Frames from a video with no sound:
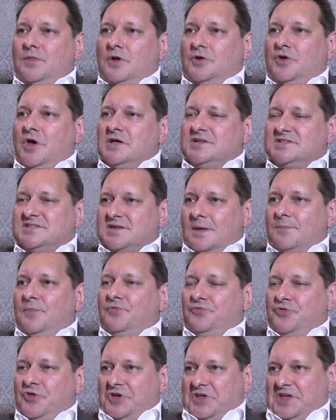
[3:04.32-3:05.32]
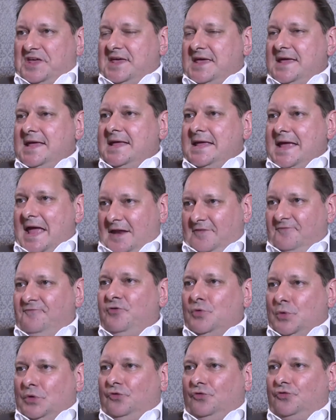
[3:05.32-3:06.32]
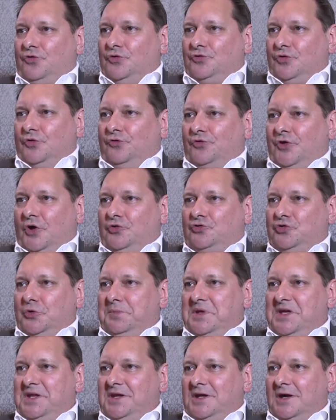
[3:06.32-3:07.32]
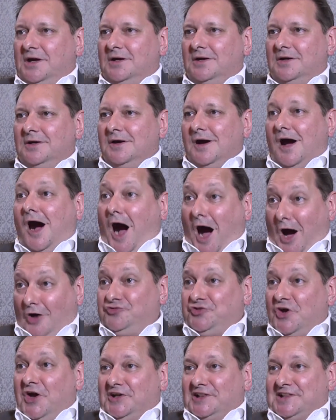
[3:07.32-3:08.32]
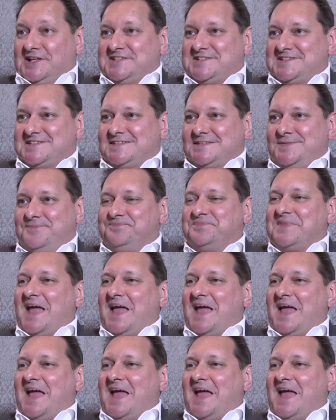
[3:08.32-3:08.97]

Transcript: that some of the key influencers on social media are journalists,